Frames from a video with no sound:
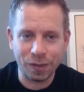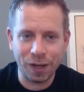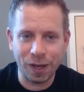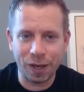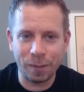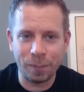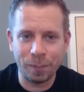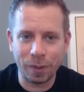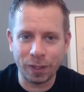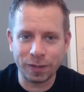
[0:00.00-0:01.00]

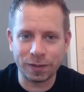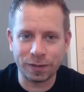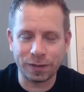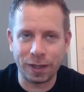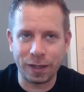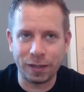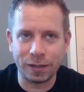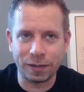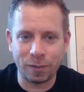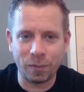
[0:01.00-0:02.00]
But in
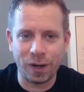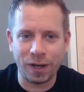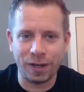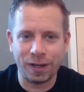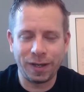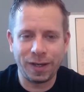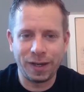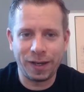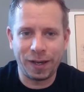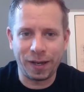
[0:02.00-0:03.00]
some way,
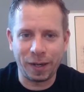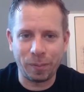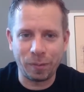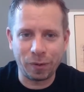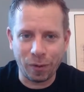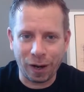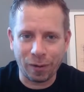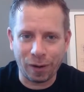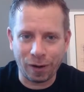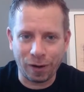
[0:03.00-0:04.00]
throughout
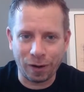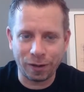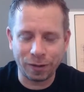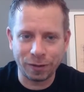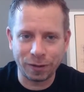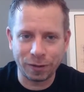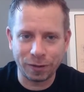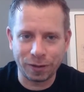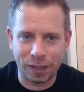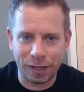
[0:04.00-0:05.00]
our
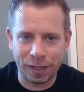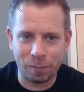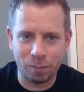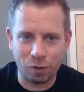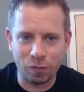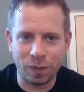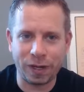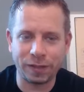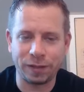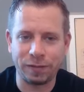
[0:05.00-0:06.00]
daily movement
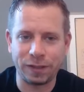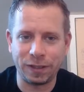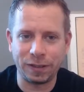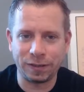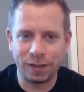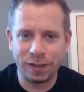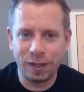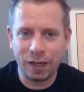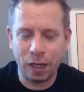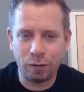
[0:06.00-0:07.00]
activities,
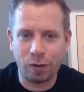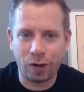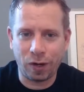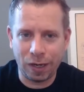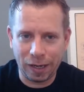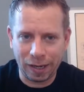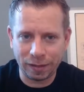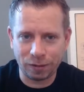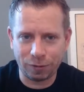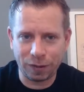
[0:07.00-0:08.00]
if our
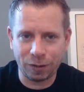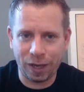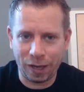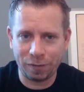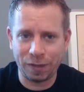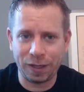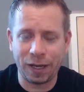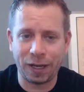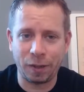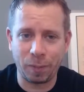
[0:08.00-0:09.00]
legs feel heavy
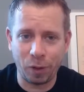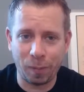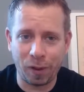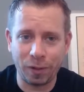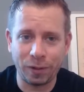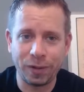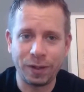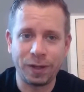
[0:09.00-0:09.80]
and immobile,